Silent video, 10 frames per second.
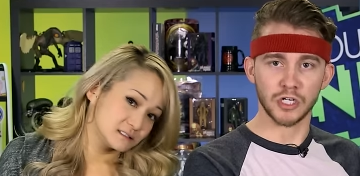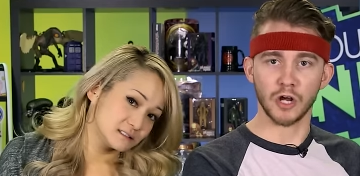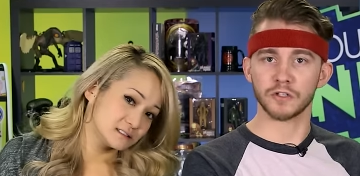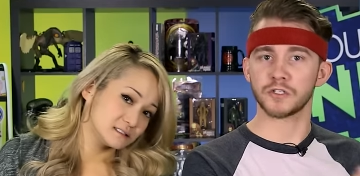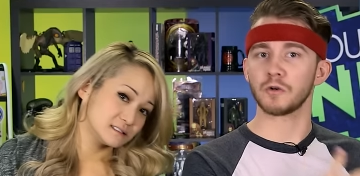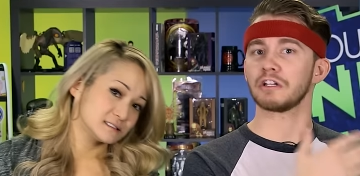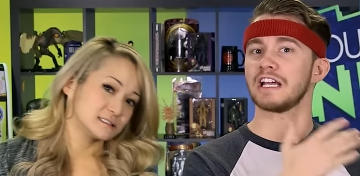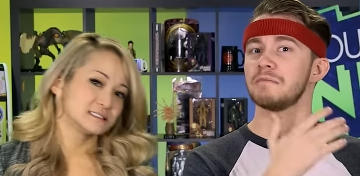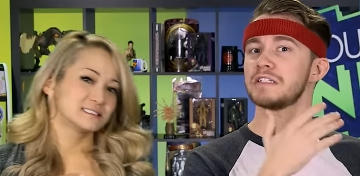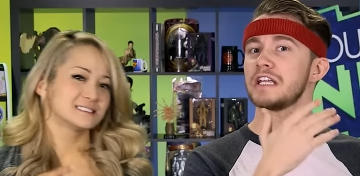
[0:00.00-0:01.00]
Speaker 1: she also
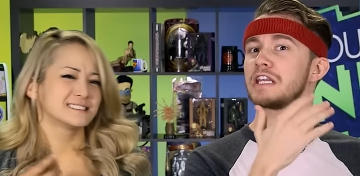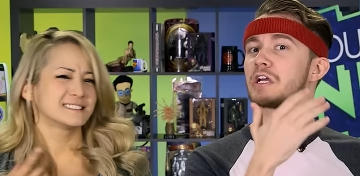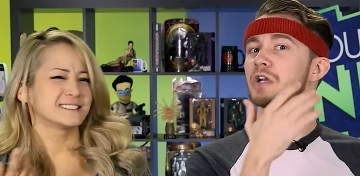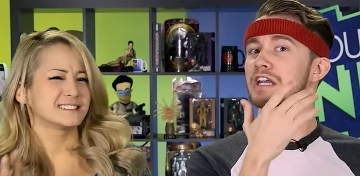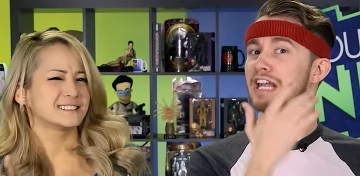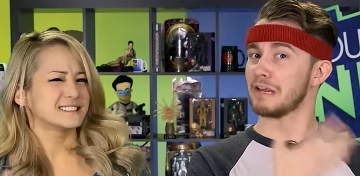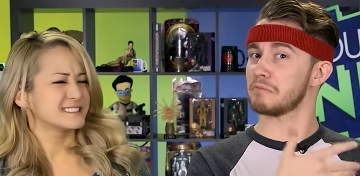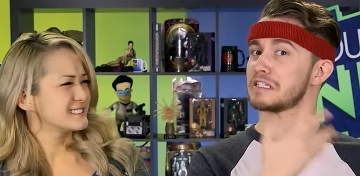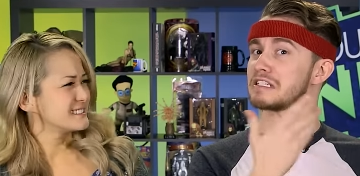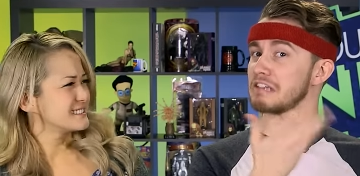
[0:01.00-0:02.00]
claims that their
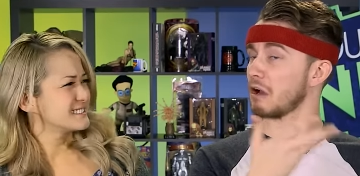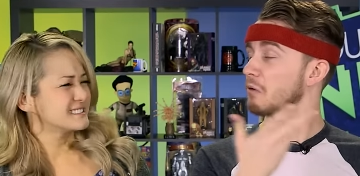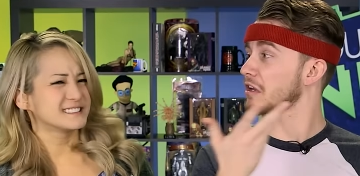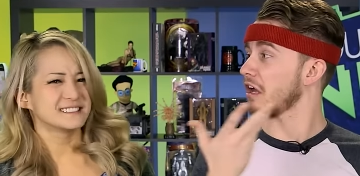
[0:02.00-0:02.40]
names sound